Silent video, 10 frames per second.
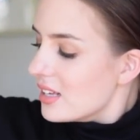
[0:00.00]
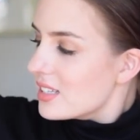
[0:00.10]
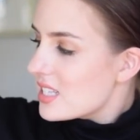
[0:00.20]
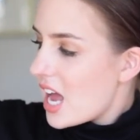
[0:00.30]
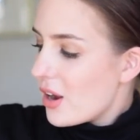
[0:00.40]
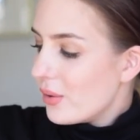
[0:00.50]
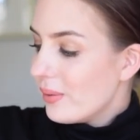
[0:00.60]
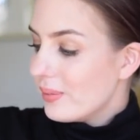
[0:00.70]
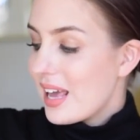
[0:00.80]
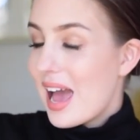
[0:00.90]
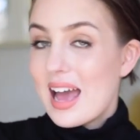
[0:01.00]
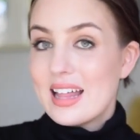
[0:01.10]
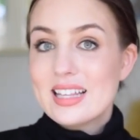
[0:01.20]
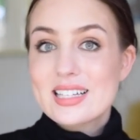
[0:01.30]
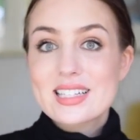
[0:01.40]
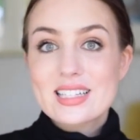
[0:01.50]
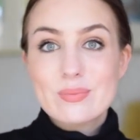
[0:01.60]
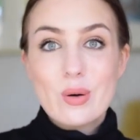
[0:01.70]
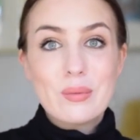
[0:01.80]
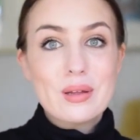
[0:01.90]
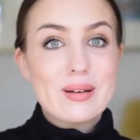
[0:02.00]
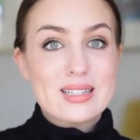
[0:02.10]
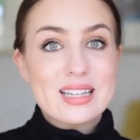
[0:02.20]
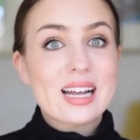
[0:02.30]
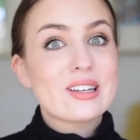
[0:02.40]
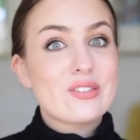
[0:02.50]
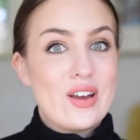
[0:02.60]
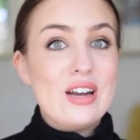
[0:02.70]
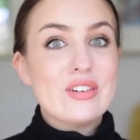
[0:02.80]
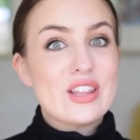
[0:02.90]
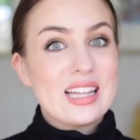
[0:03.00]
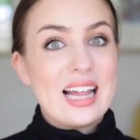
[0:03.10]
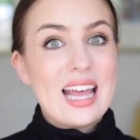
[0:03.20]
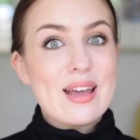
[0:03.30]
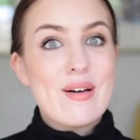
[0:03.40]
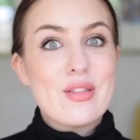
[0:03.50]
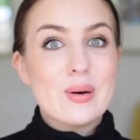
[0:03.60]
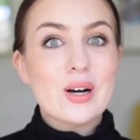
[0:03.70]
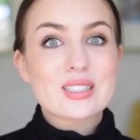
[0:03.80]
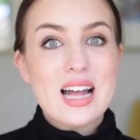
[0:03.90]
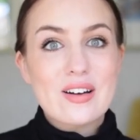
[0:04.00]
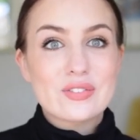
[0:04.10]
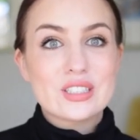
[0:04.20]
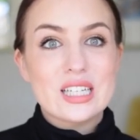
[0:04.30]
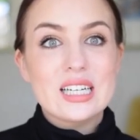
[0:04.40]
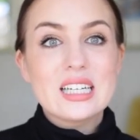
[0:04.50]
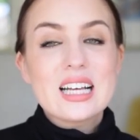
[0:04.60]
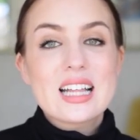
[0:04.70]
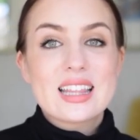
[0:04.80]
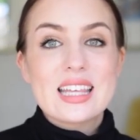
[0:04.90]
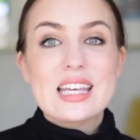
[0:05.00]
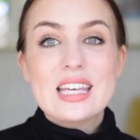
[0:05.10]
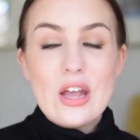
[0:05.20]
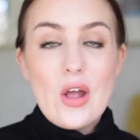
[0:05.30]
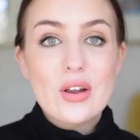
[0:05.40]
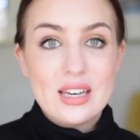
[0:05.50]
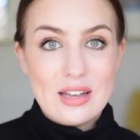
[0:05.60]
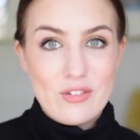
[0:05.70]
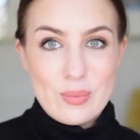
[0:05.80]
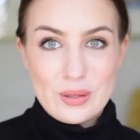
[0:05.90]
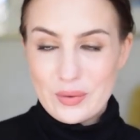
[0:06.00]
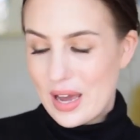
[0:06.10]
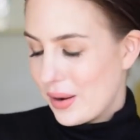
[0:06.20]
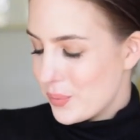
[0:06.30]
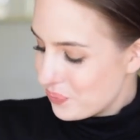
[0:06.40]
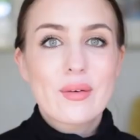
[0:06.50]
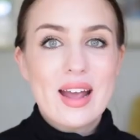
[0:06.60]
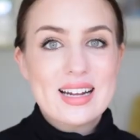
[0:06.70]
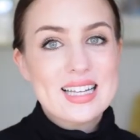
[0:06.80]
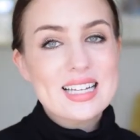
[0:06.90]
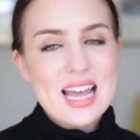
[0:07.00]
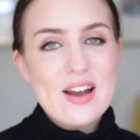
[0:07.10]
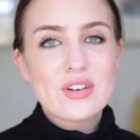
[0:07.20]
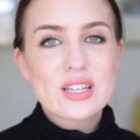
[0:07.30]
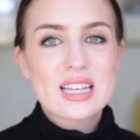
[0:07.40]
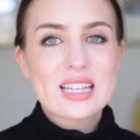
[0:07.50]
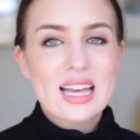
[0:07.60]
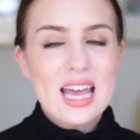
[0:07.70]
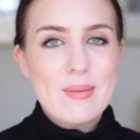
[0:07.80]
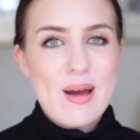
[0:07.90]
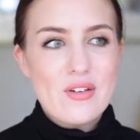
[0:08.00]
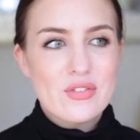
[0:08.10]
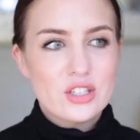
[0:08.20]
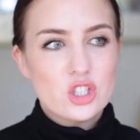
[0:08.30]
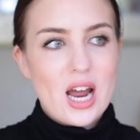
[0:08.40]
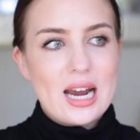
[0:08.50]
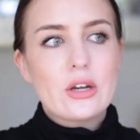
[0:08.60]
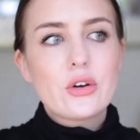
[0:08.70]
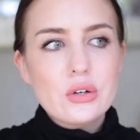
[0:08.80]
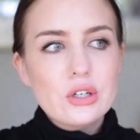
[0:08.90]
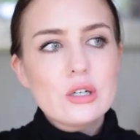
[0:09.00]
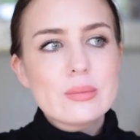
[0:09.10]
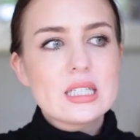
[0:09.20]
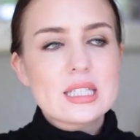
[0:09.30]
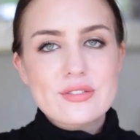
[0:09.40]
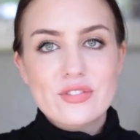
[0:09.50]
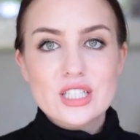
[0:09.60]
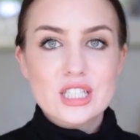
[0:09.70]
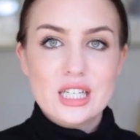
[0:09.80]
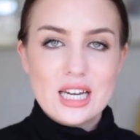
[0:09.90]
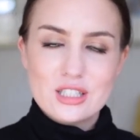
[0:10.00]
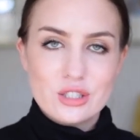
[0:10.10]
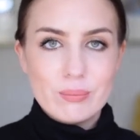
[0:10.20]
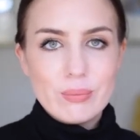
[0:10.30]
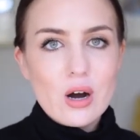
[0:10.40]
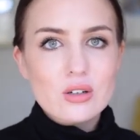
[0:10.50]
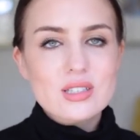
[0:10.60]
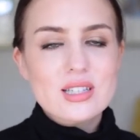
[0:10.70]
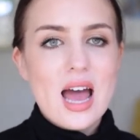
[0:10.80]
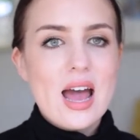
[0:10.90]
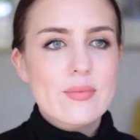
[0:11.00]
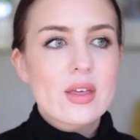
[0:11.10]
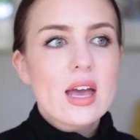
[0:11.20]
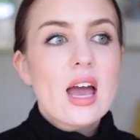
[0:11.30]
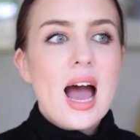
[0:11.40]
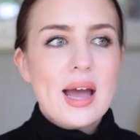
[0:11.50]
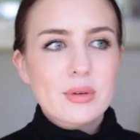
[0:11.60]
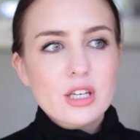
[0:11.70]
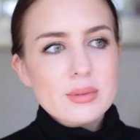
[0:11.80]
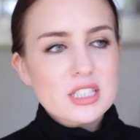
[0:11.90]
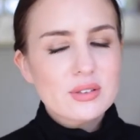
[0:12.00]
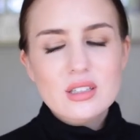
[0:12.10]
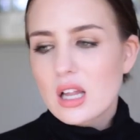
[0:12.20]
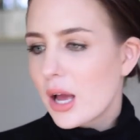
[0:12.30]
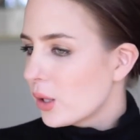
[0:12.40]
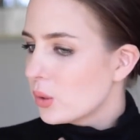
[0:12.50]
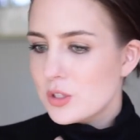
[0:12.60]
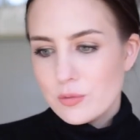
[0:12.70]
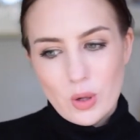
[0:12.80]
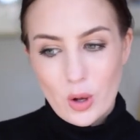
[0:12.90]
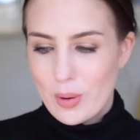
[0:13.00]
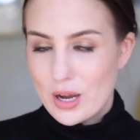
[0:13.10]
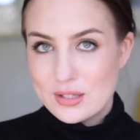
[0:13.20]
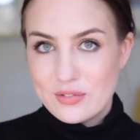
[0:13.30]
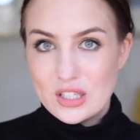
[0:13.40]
So yeah, this is probably my second favourite thing that came out of the box after the navy blue coat. Okay, so that's everything that came out of the ginormous French Connection box. I'm going to be doing loads of blog posts